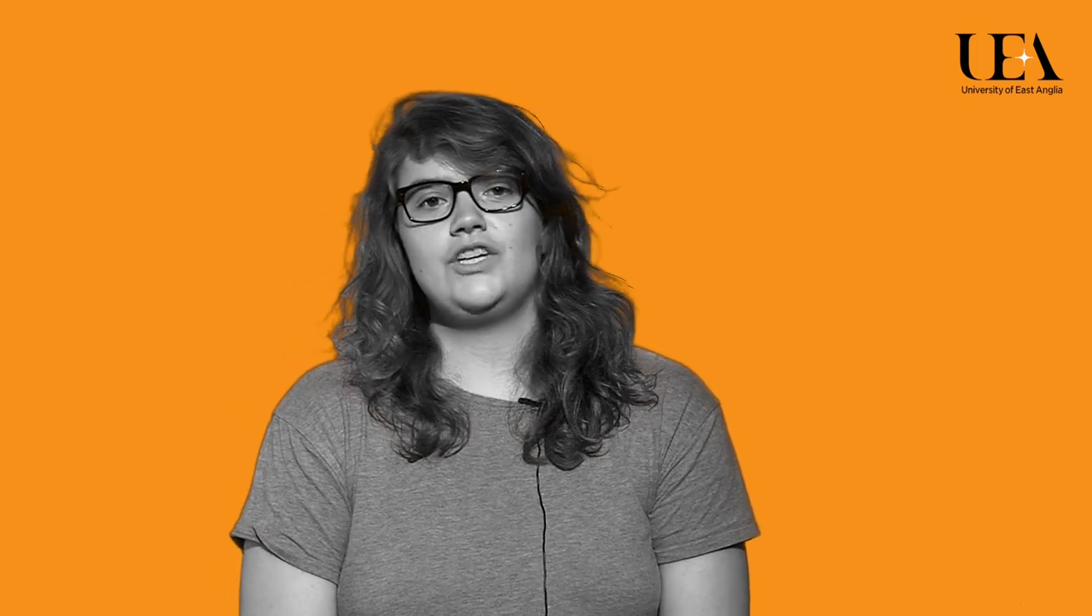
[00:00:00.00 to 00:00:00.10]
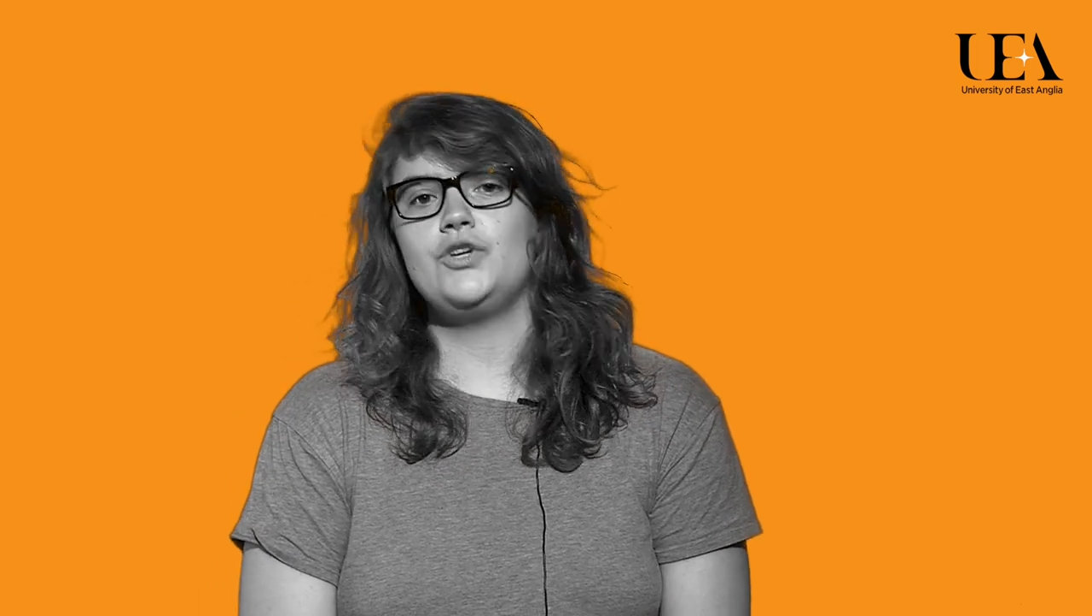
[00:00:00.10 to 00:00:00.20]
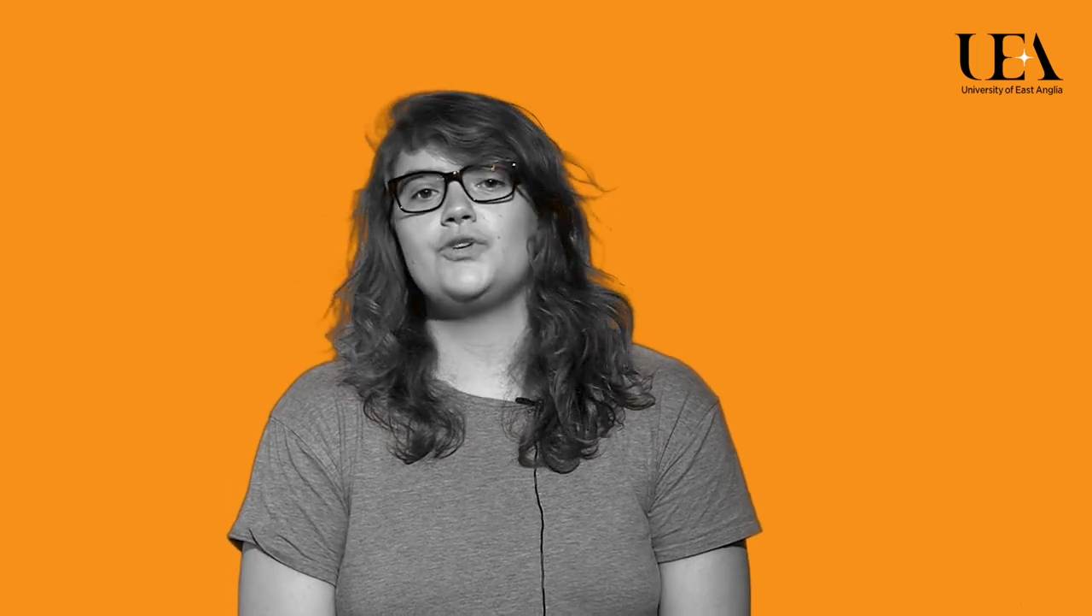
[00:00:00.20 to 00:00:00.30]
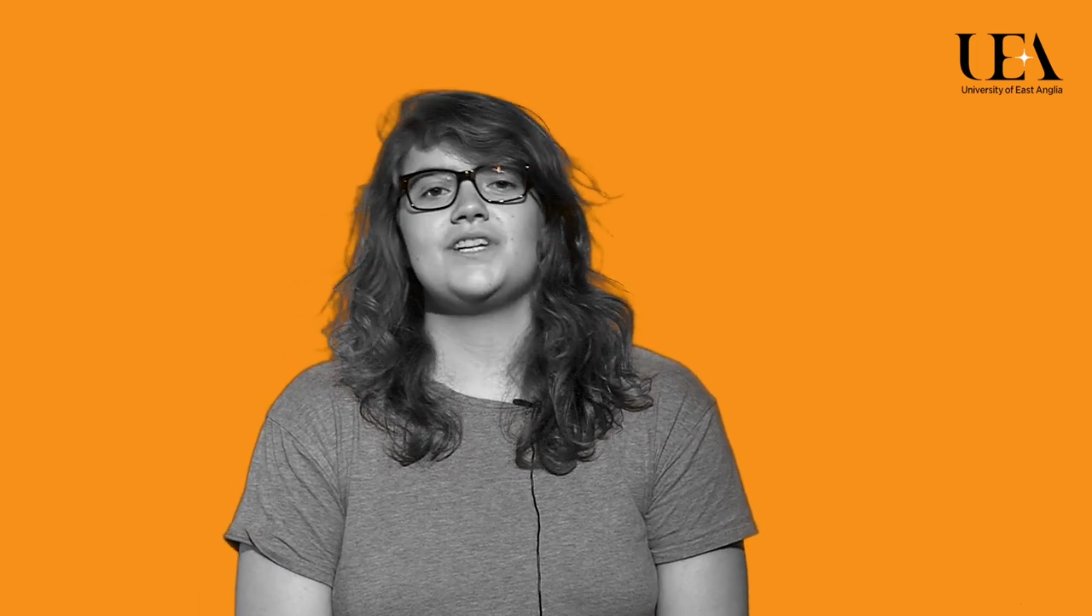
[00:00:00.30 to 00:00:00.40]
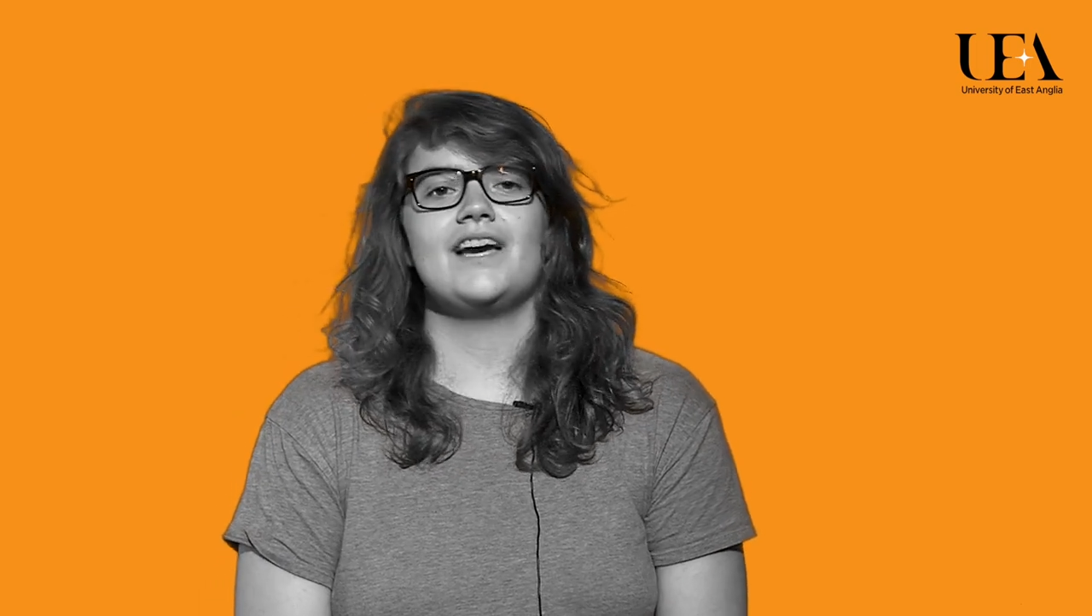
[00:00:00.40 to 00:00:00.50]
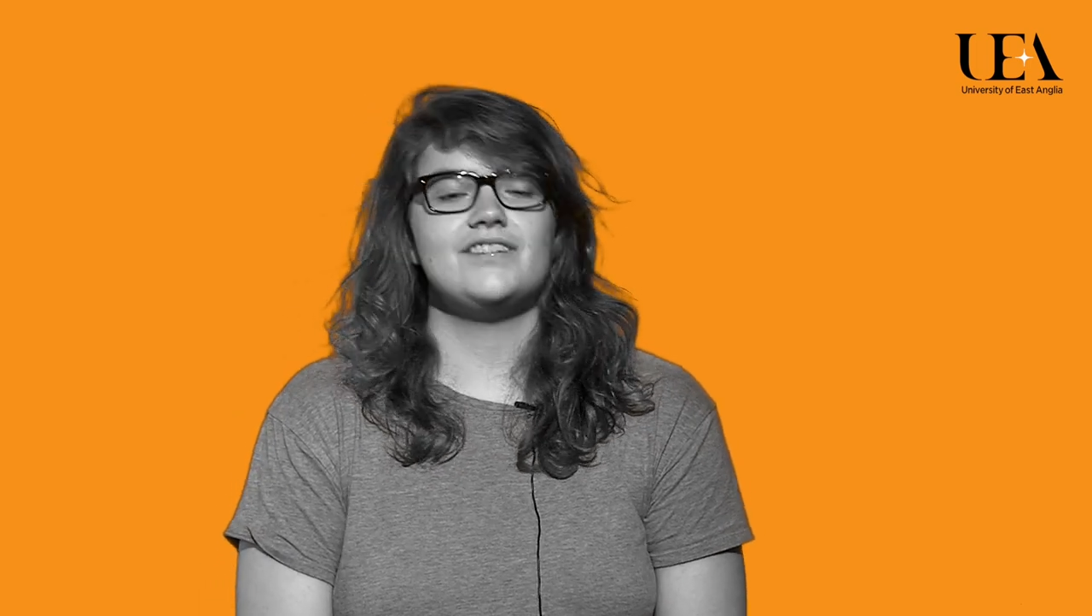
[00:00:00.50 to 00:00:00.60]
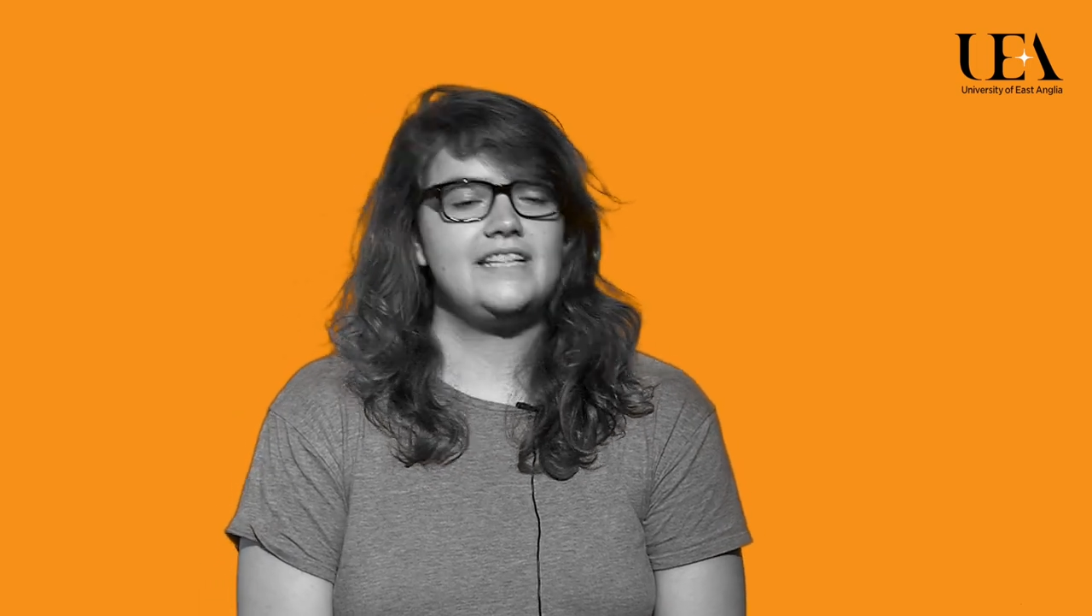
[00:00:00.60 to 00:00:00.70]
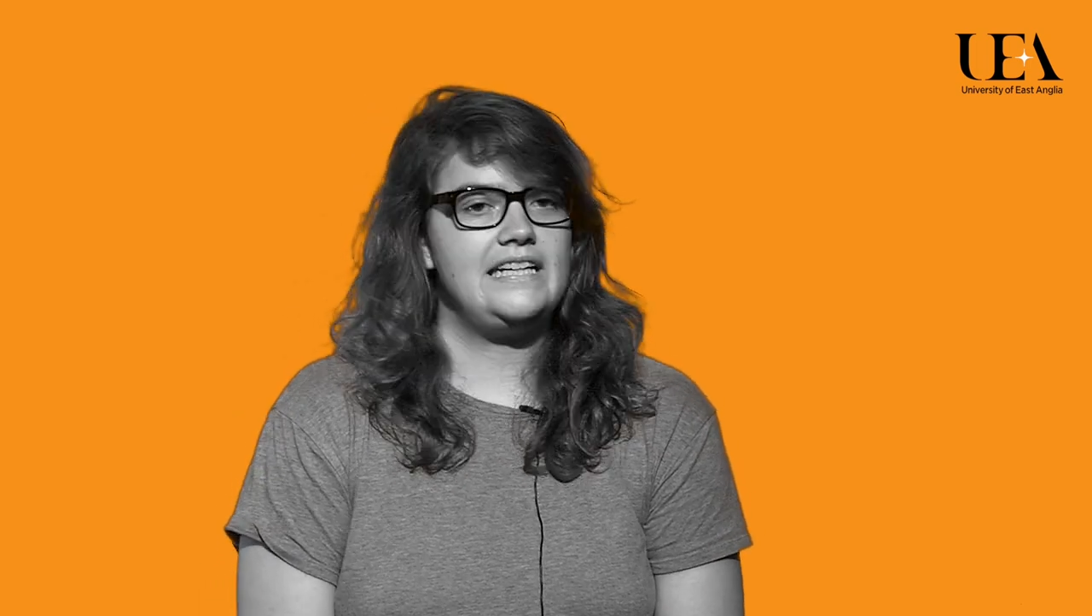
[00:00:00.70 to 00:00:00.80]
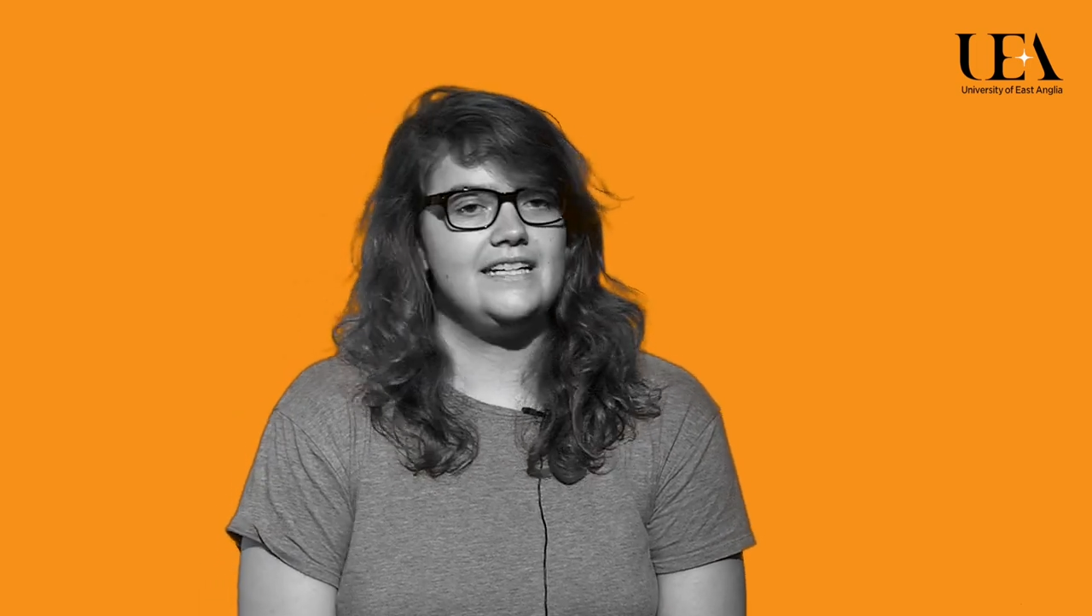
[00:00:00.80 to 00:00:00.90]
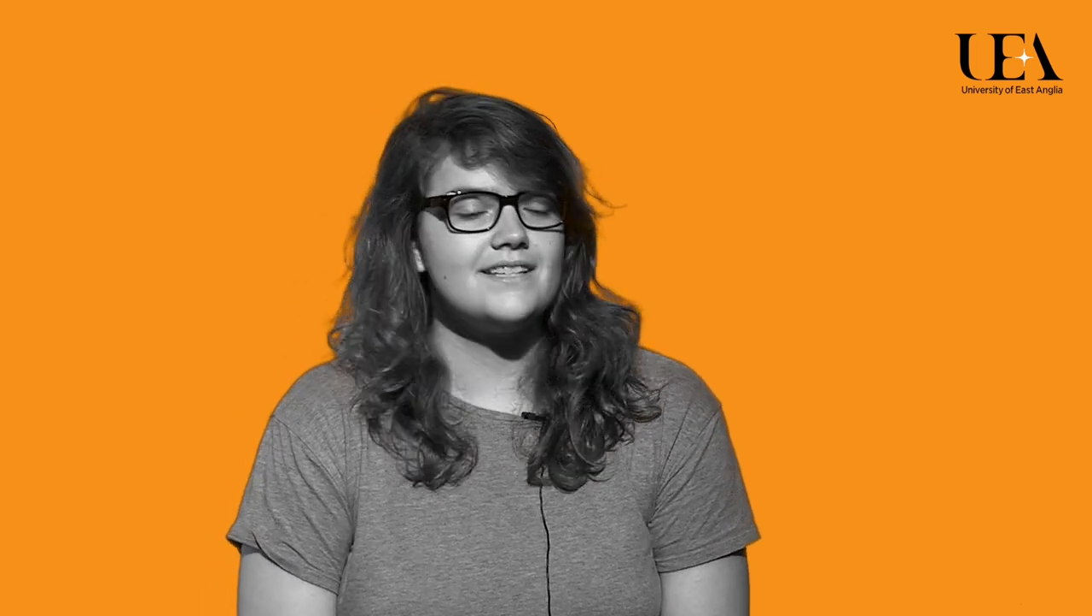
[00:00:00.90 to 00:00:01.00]
you could ever
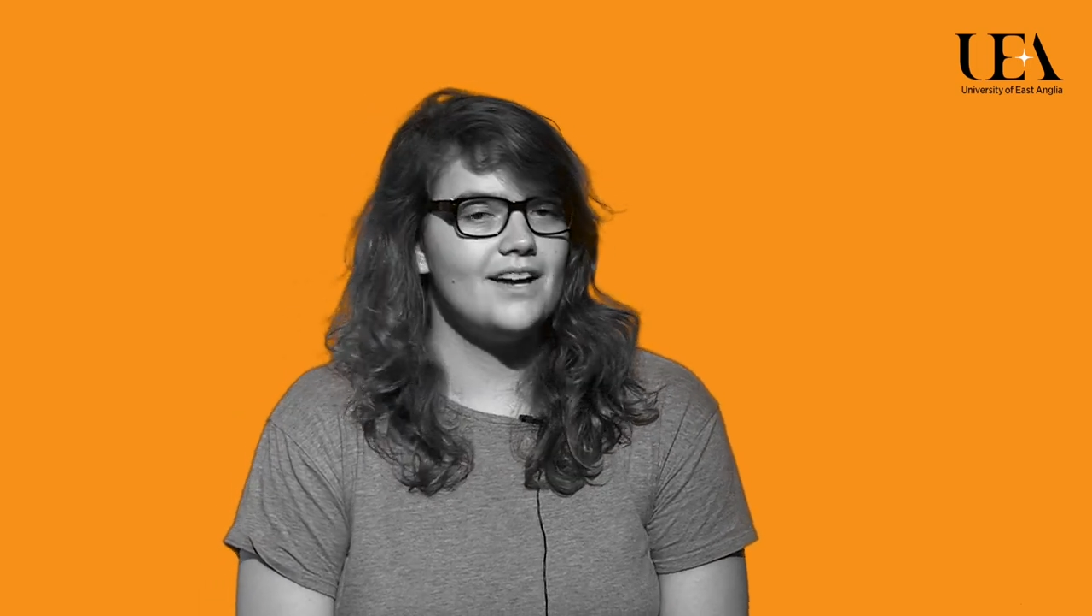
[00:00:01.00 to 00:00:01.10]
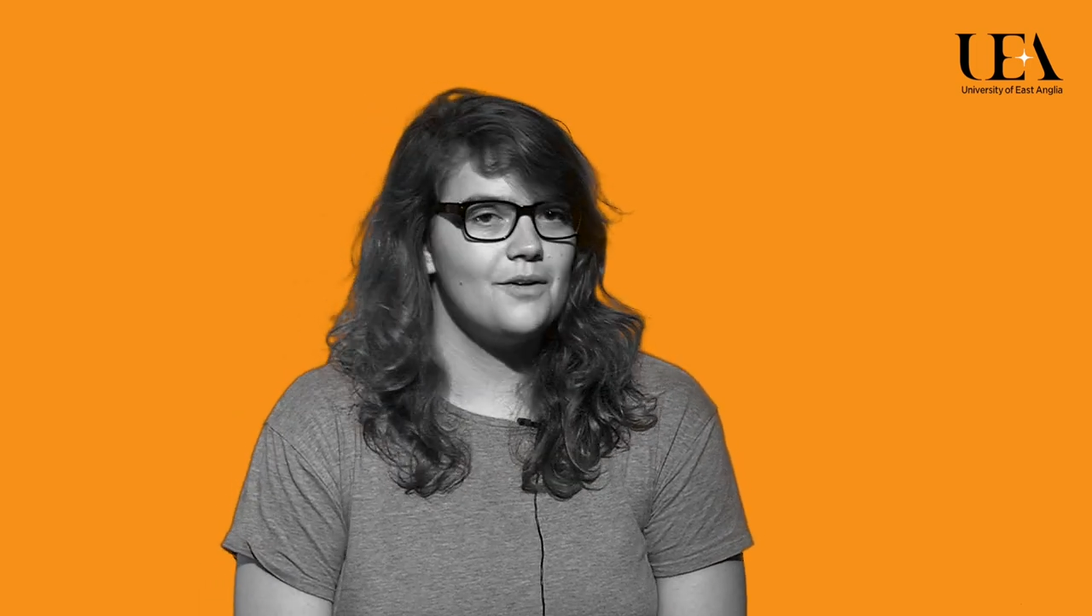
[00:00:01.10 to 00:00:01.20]
need